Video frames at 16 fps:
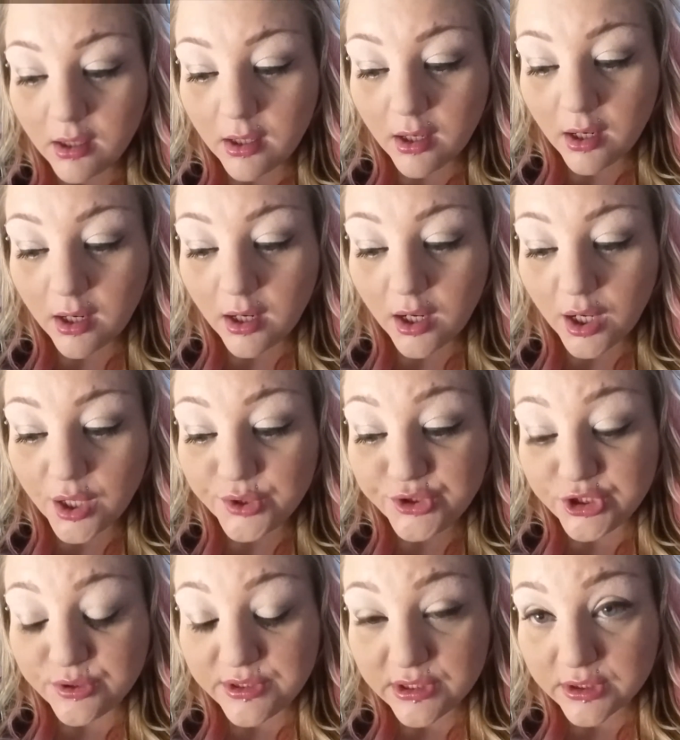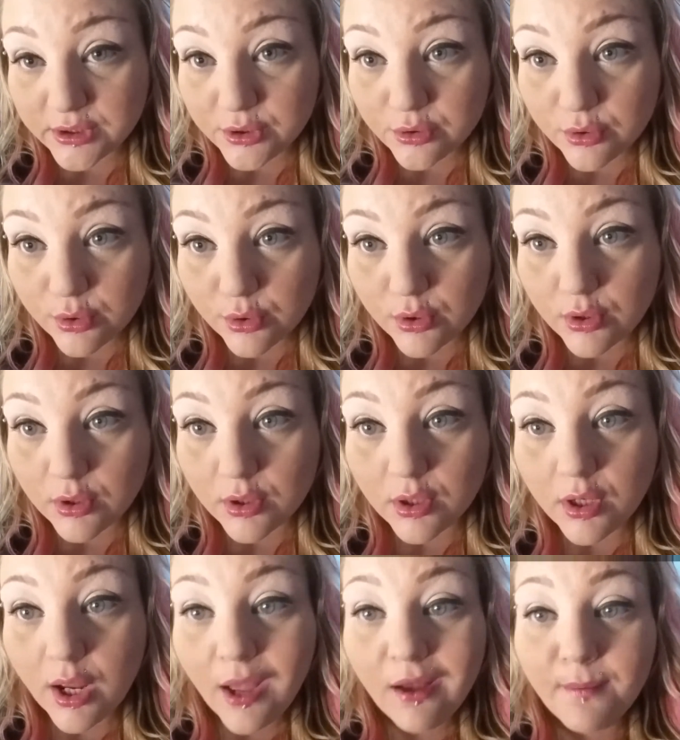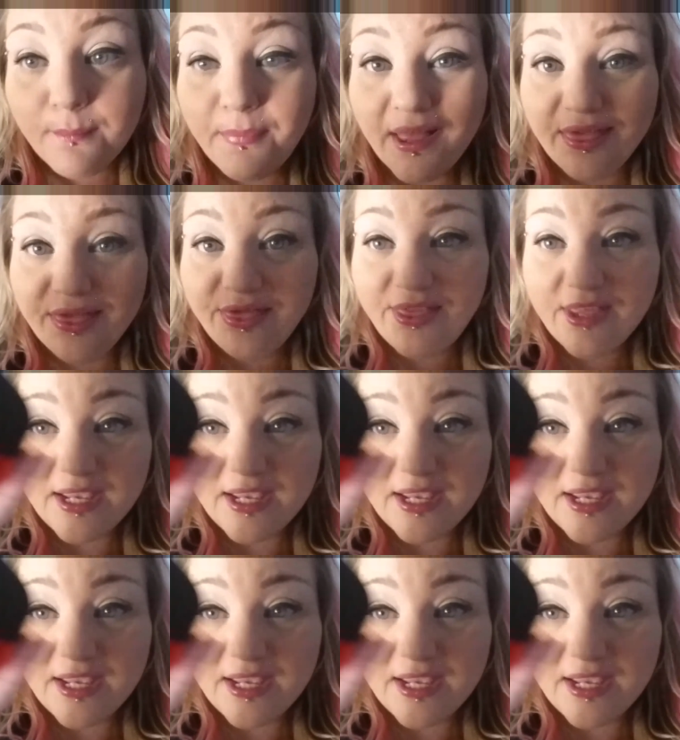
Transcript: uh, Juicy Couture, but